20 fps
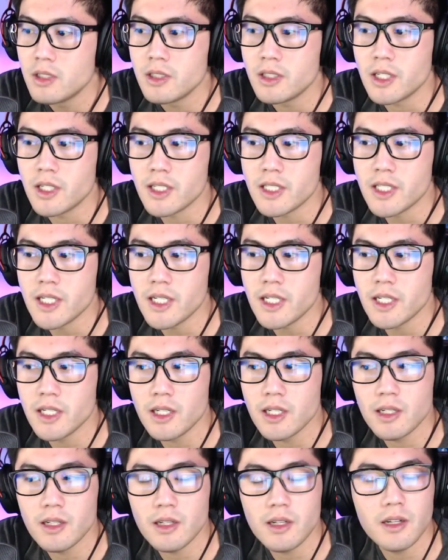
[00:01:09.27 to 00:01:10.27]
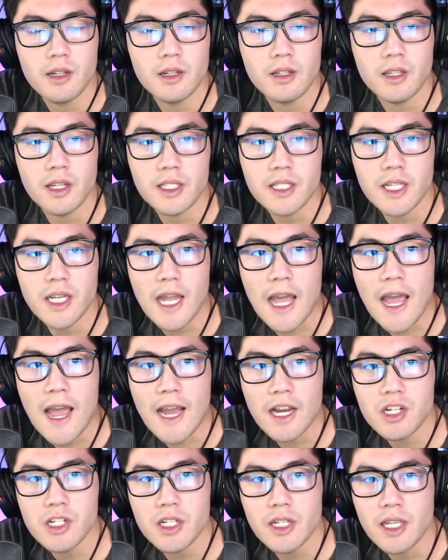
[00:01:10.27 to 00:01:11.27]
Does it, does it
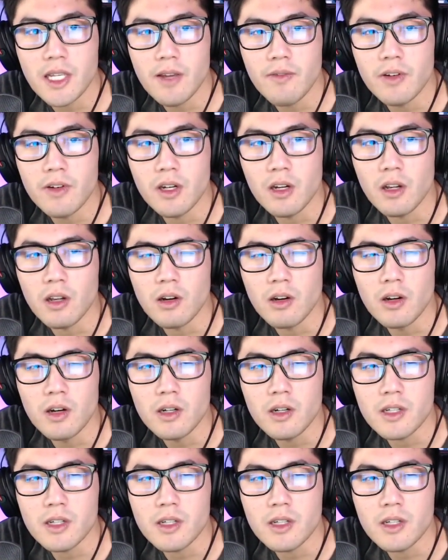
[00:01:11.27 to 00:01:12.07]
actually give an alert?